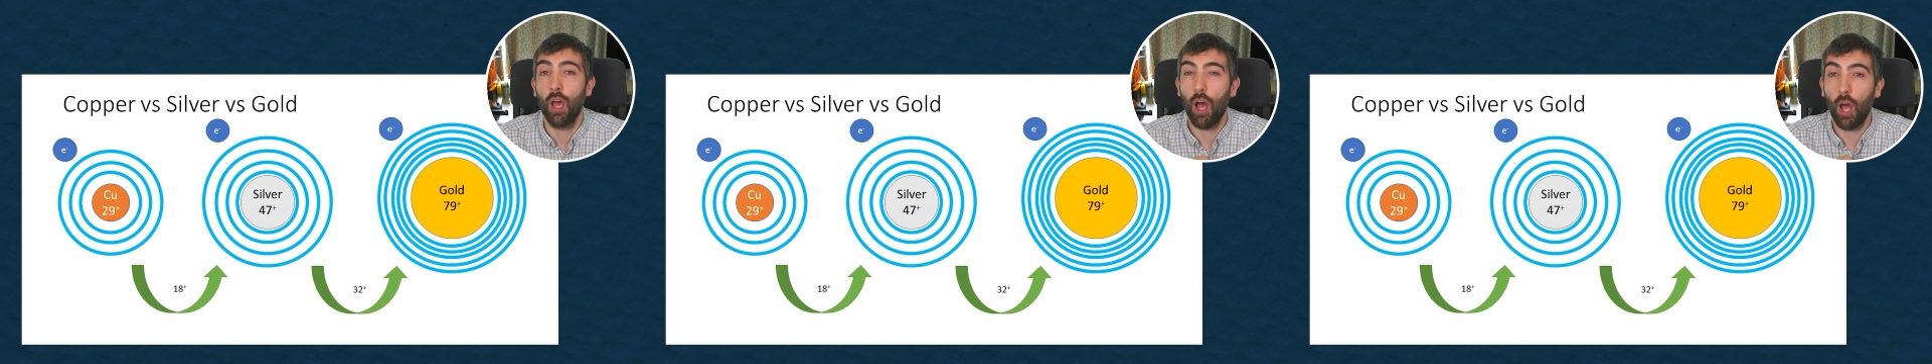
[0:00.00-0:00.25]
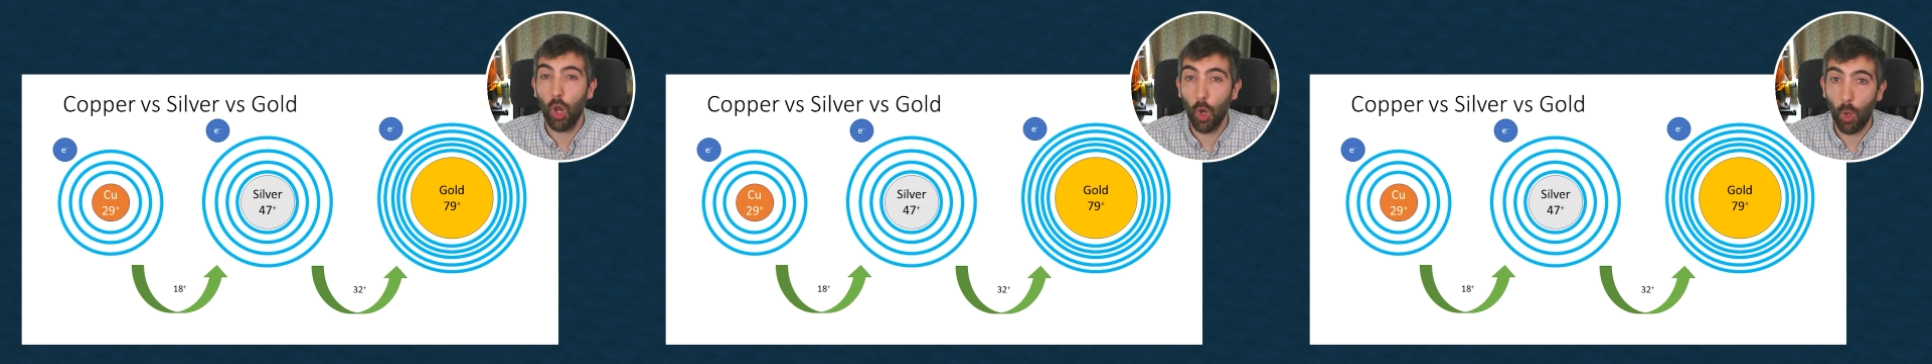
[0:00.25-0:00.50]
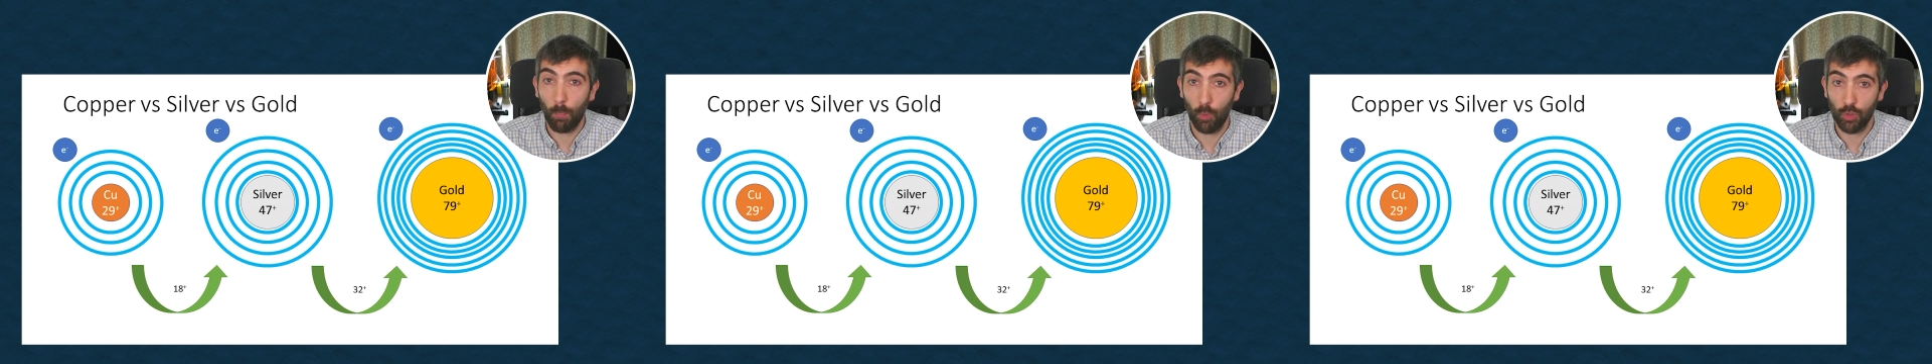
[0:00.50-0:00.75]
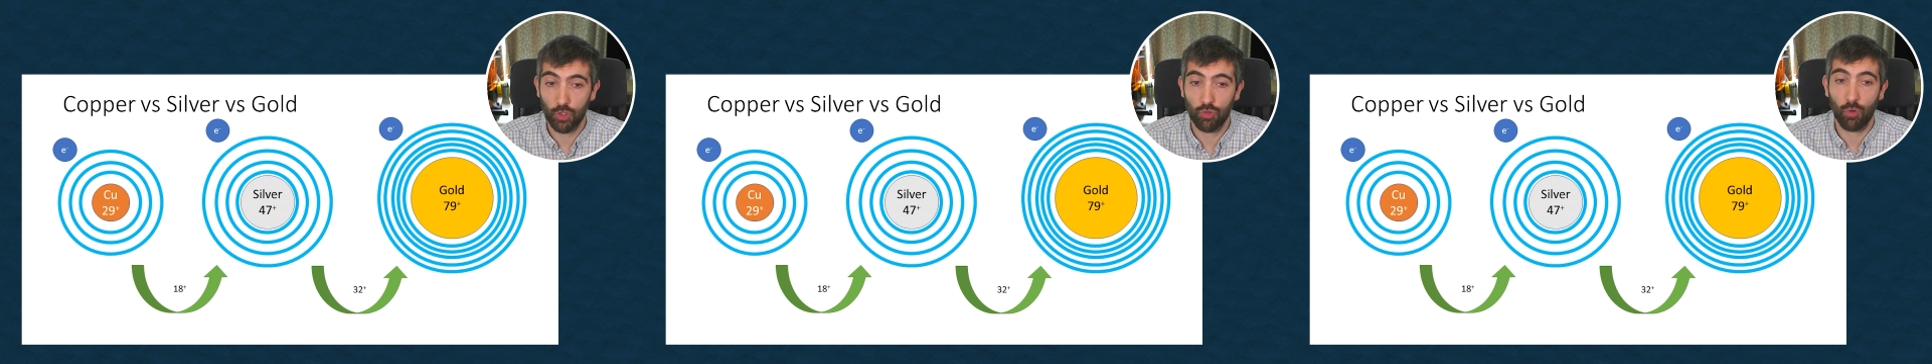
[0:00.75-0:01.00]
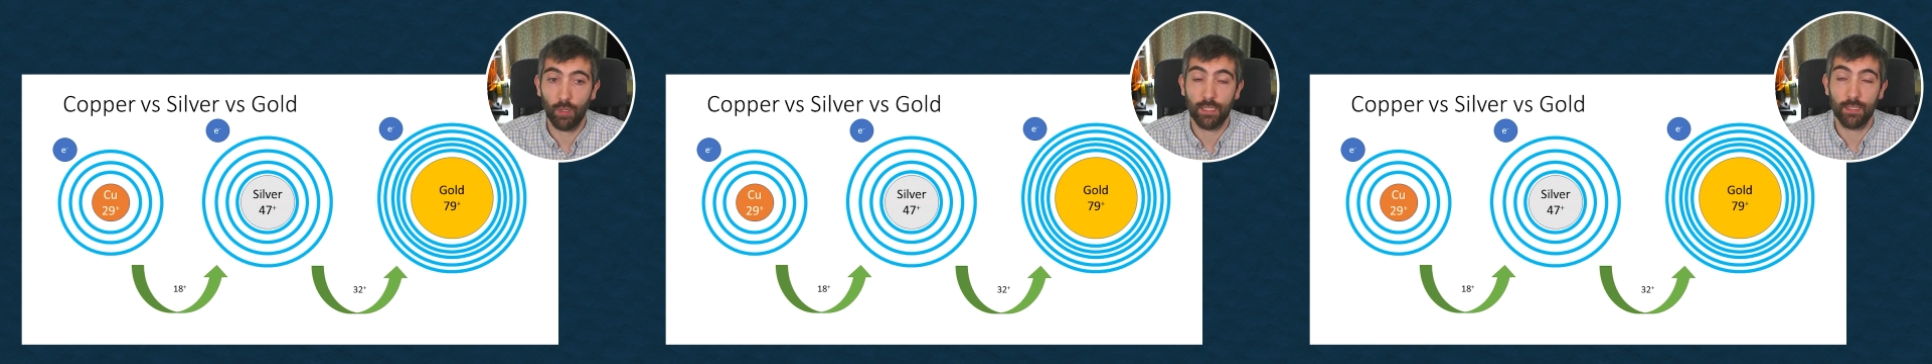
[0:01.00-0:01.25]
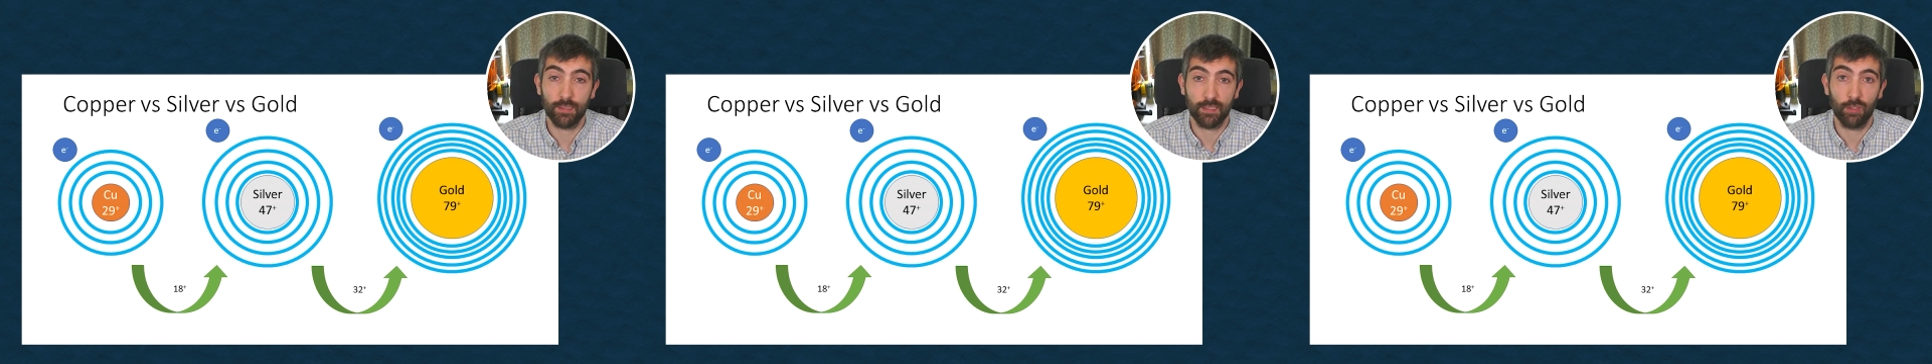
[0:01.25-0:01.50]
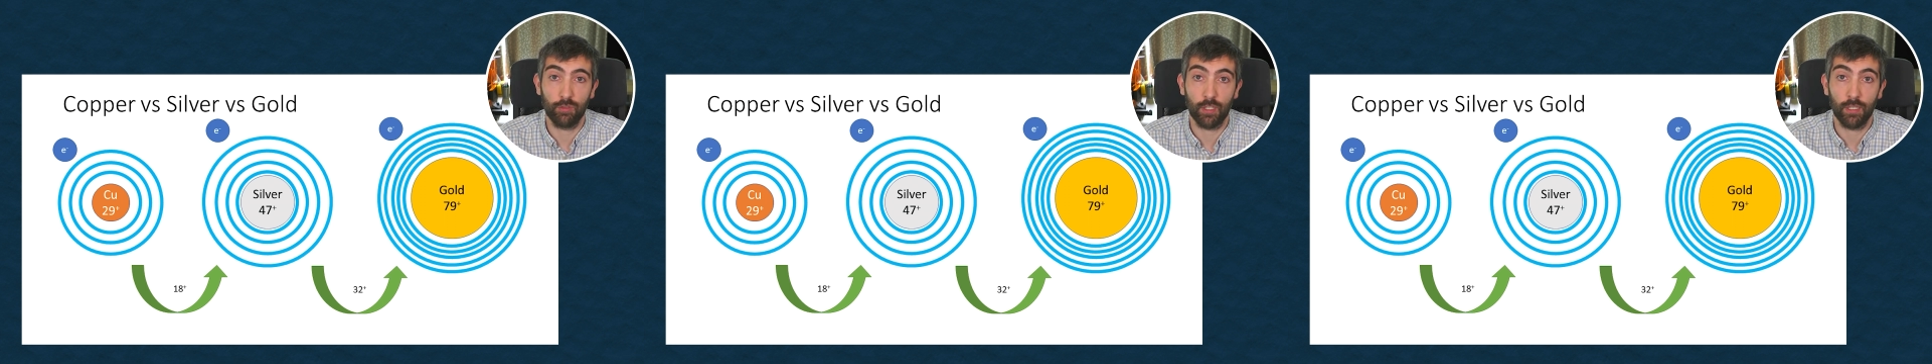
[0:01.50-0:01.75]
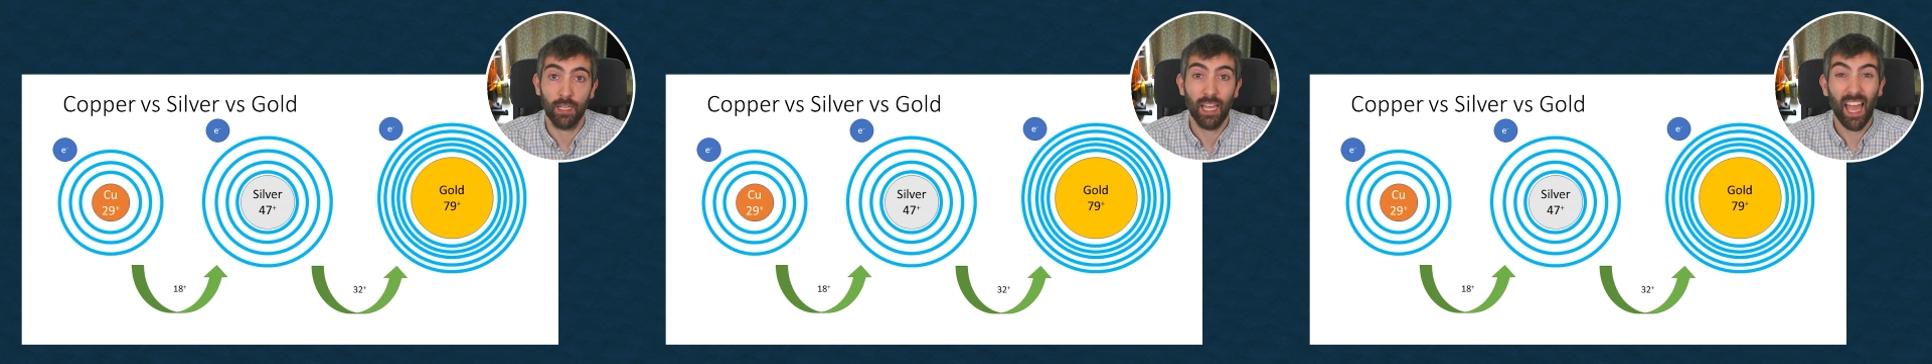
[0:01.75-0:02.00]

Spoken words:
a lot more strongly than silver.